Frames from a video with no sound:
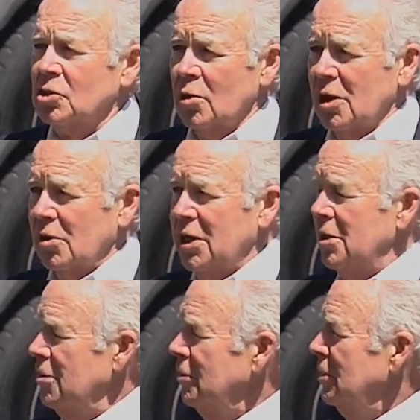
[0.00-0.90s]
sewer
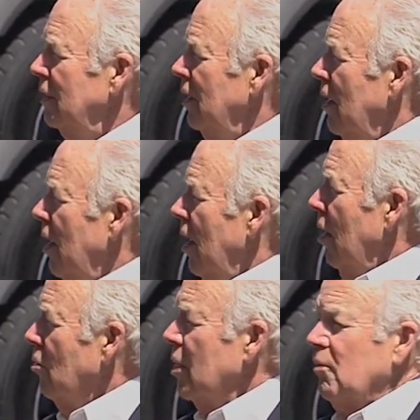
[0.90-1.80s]
cleaner.
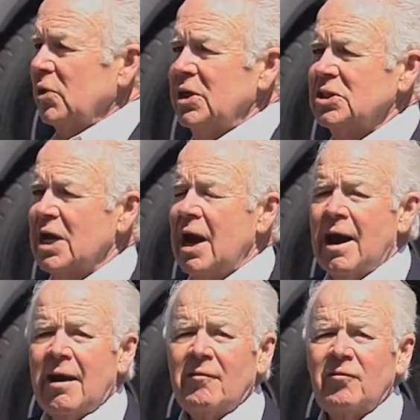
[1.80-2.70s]
We're pleased to
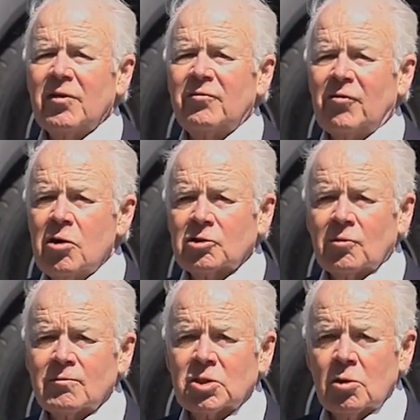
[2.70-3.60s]
have the folks
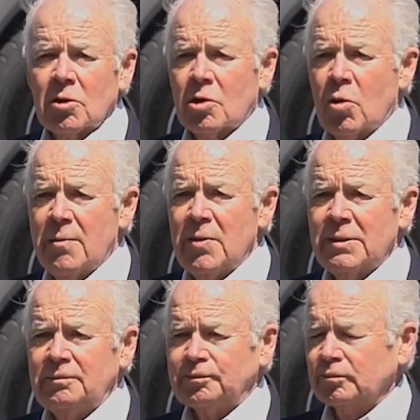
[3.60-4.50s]
from Sewer
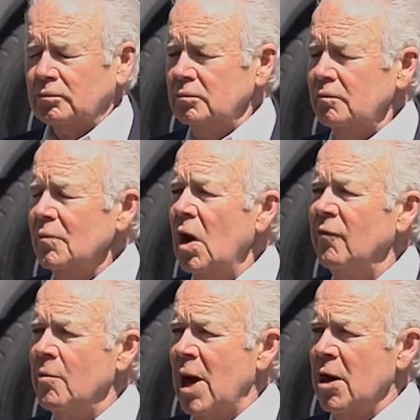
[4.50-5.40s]
Equipment
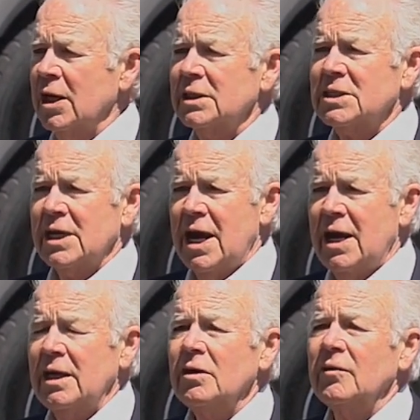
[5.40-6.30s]
of America
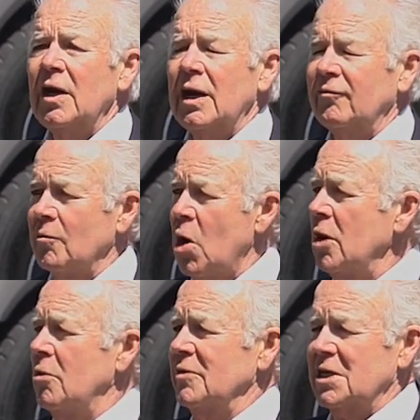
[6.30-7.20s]
today, from
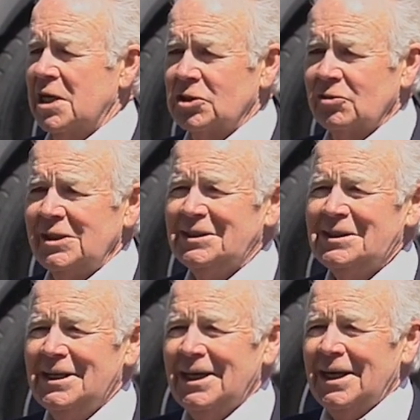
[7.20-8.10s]
all over the country,
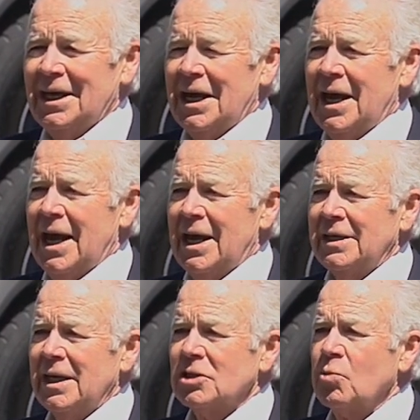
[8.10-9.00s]

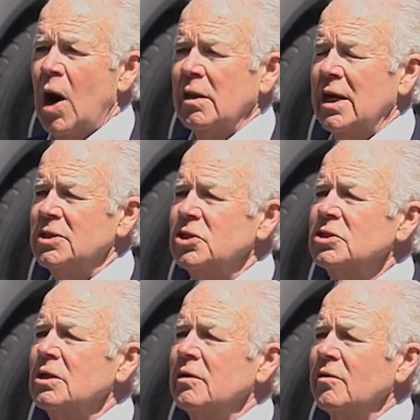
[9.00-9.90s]
and as well
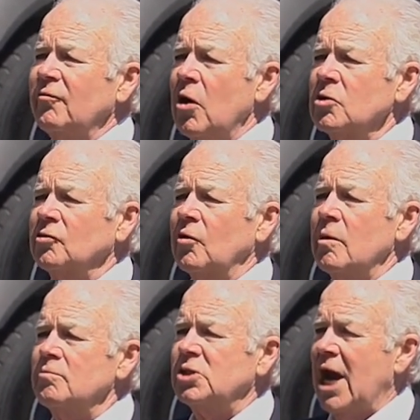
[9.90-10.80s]
as the folks
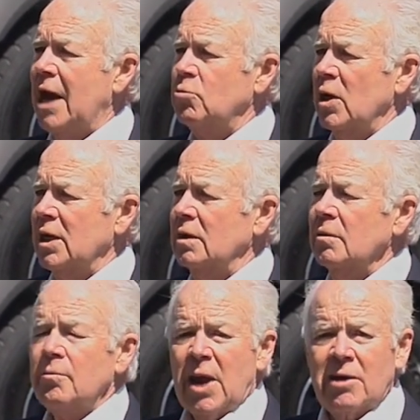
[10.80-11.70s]
from Chadwick
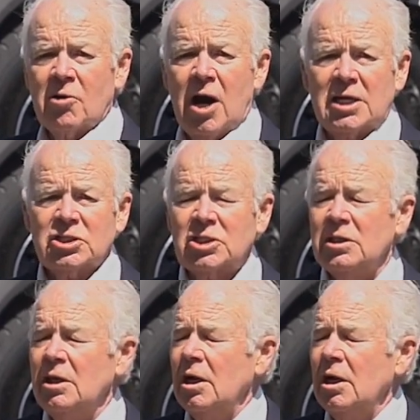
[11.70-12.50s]
Bayross,